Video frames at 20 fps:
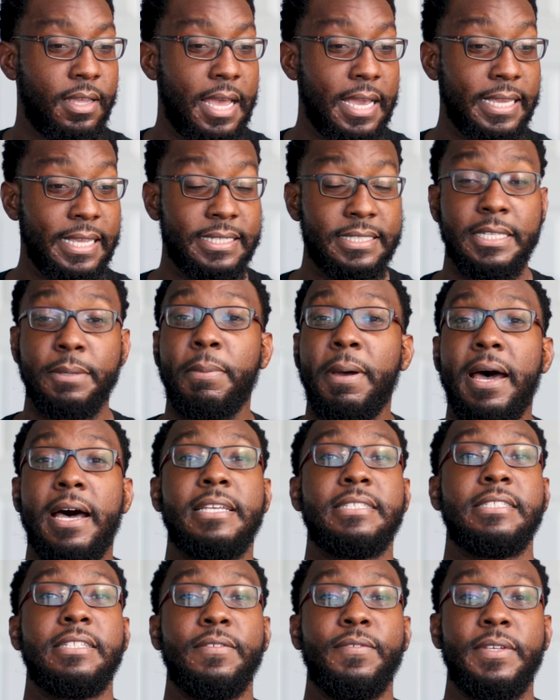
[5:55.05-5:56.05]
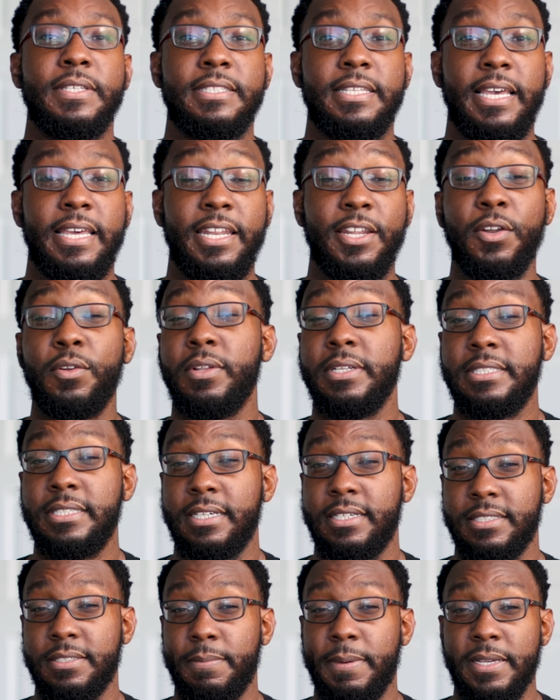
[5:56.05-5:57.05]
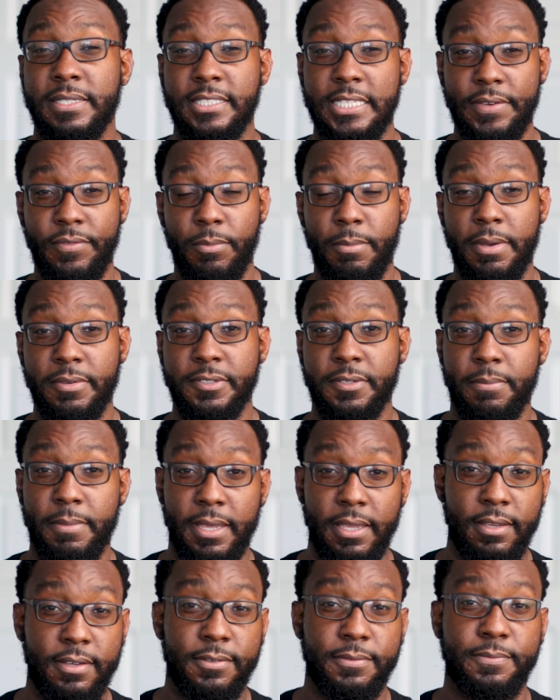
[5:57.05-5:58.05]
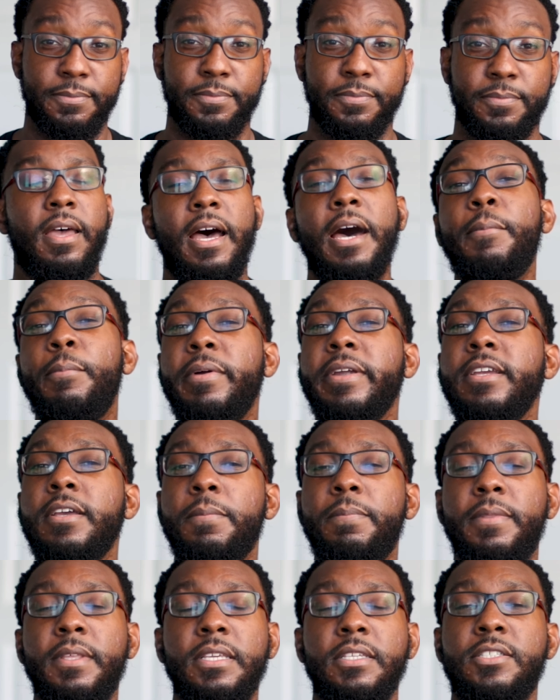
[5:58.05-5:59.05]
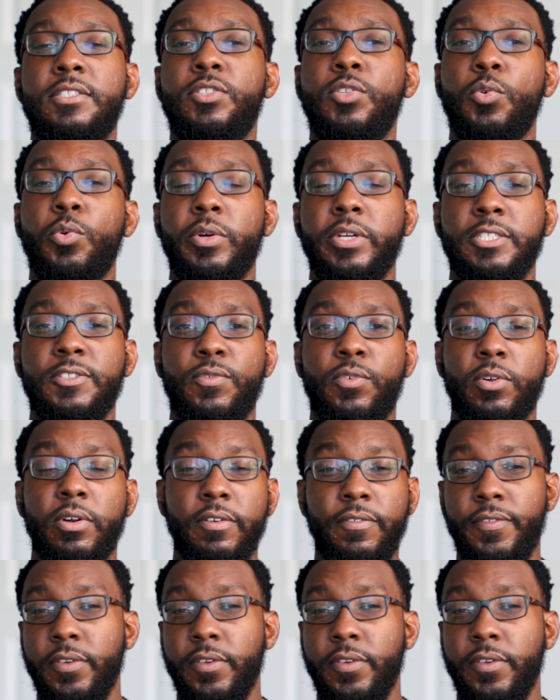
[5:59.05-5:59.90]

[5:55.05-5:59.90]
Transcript: I guess the positive is that it only took us about 7 months to make. I bring up these stories for a